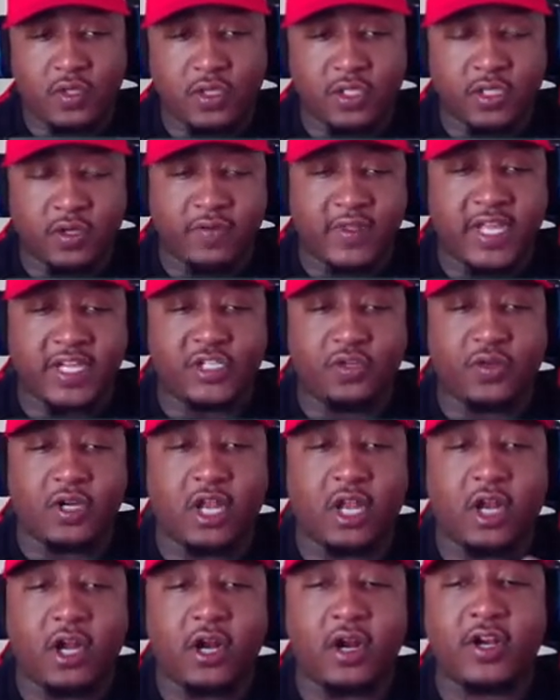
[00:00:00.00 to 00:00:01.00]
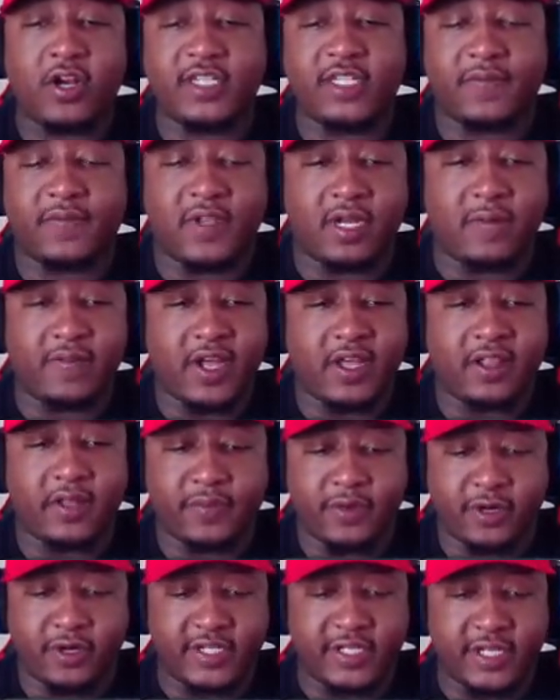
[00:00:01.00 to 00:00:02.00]
so that you can learn something about the
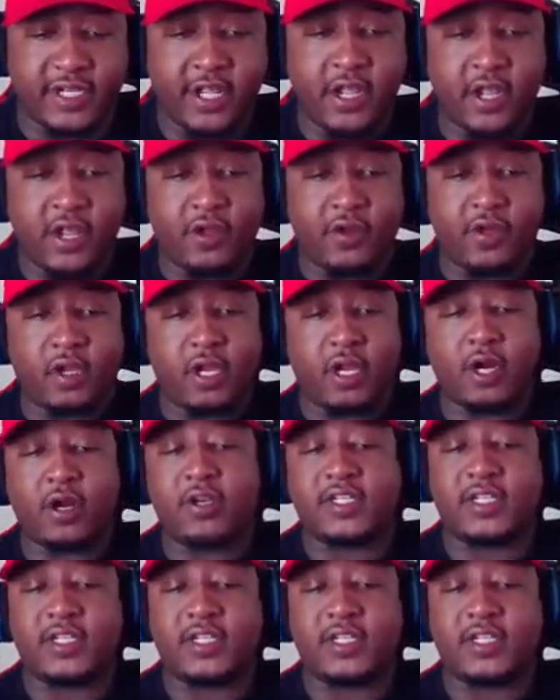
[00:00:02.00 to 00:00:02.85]
person, you can learn